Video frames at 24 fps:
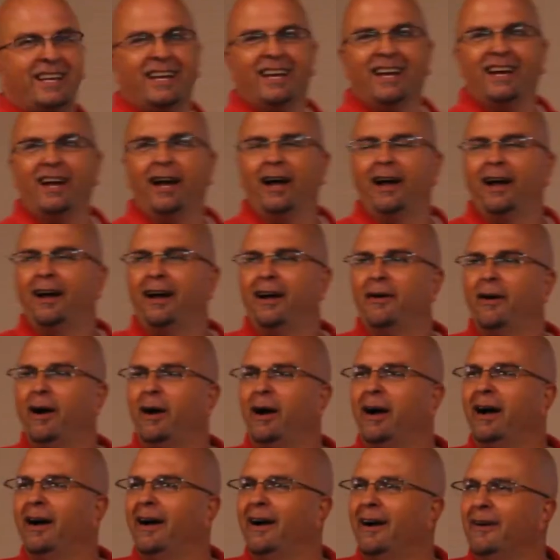is
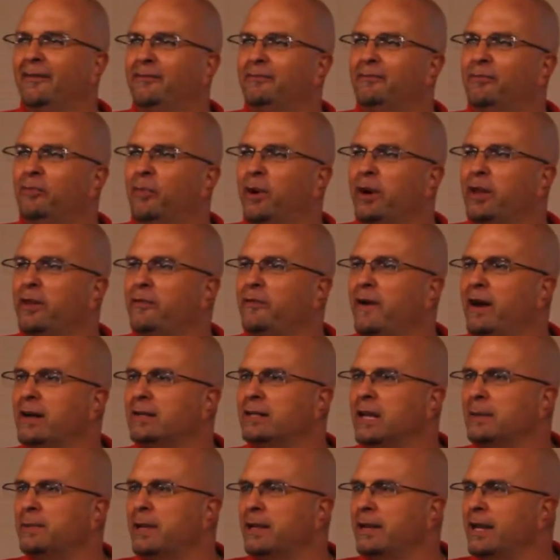one of the fire
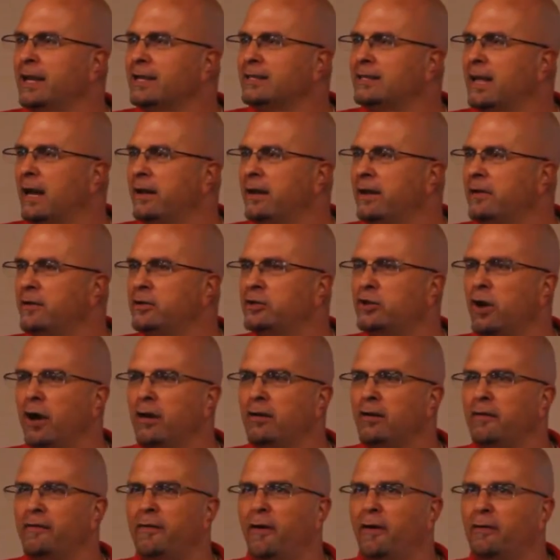escapes, I think it's down here in
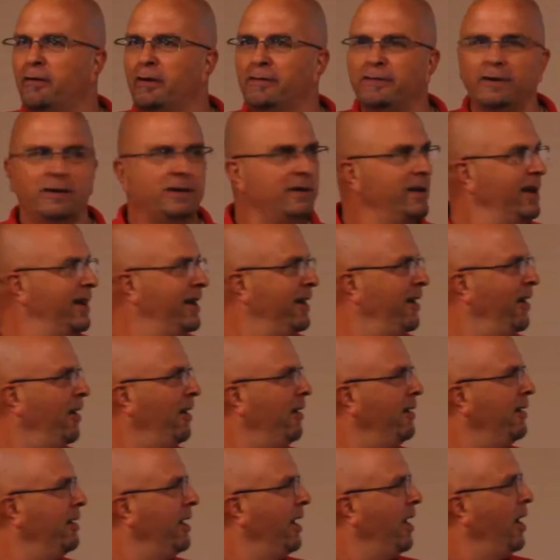Taunton on Fall River.
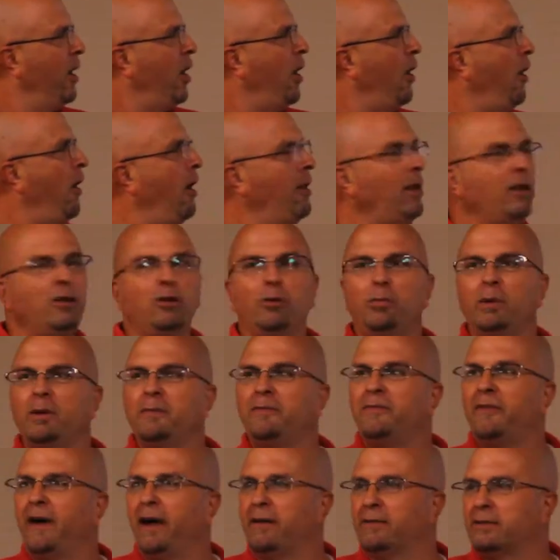All
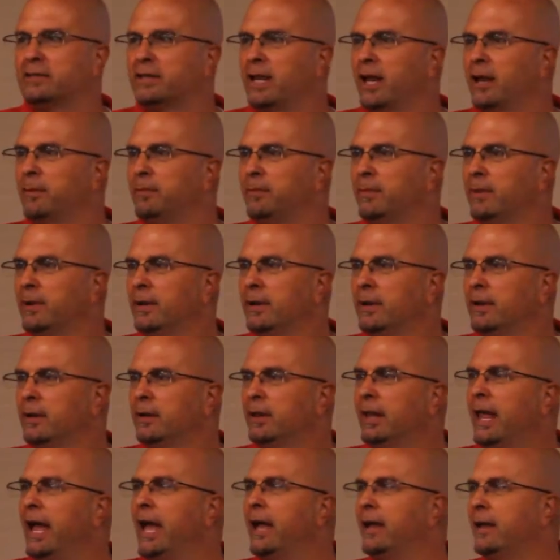aluminum fire escape,
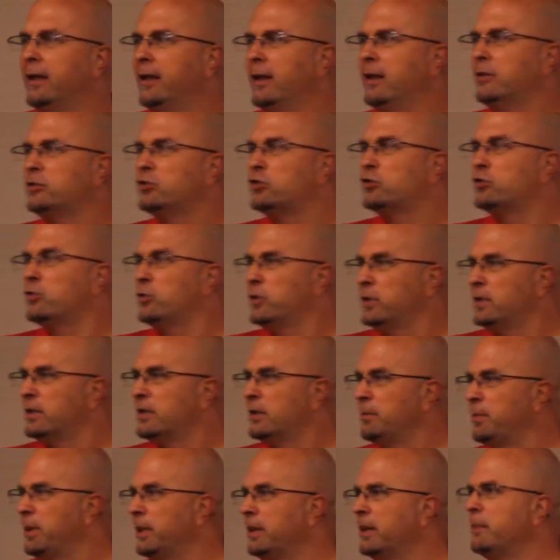lag screwed
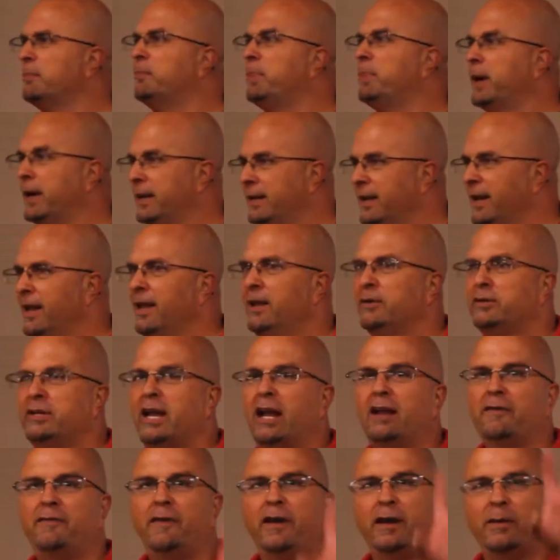into the building. But it's
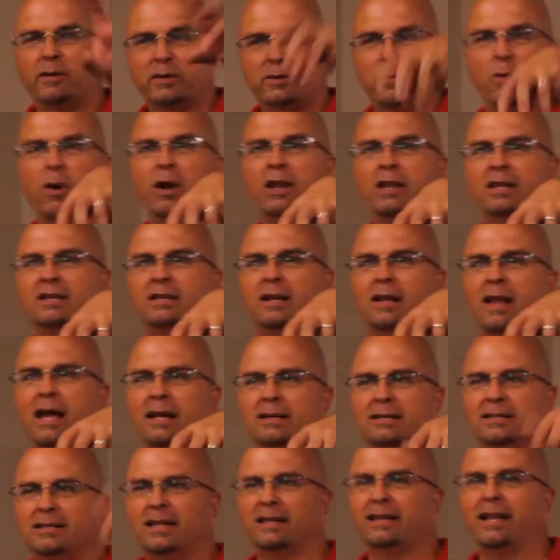kind of funny, it was in one of these
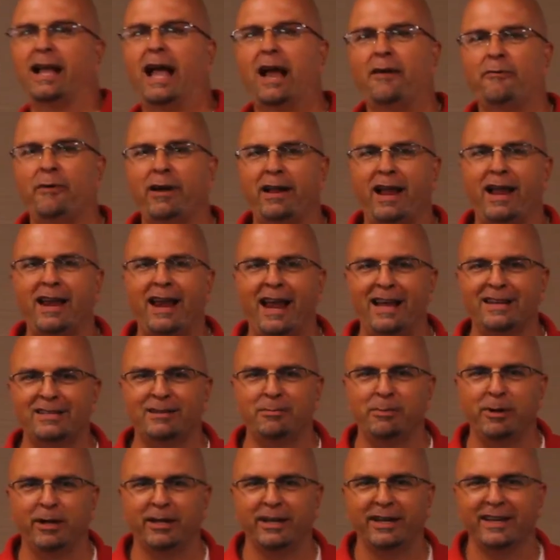classes that the guy recognized the
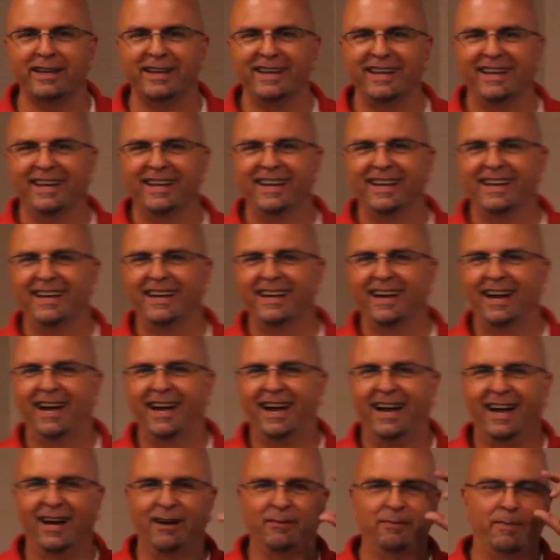building.
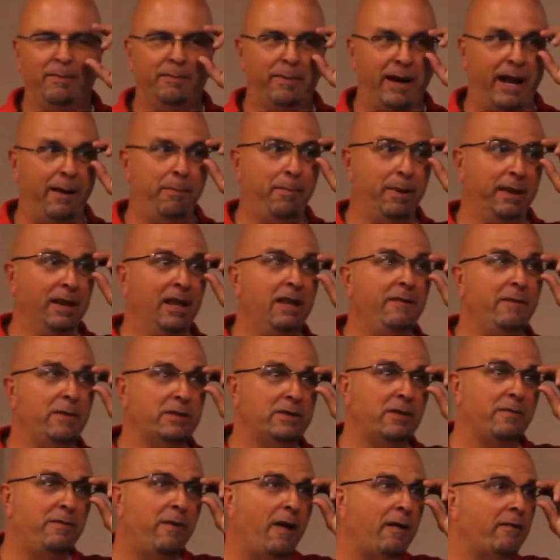But I believe it
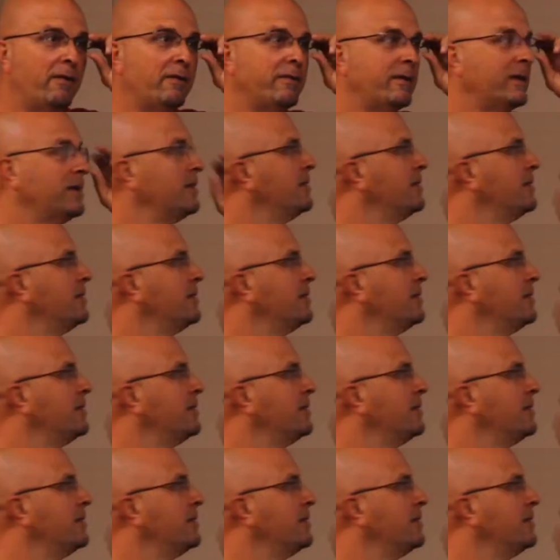was in Fall River.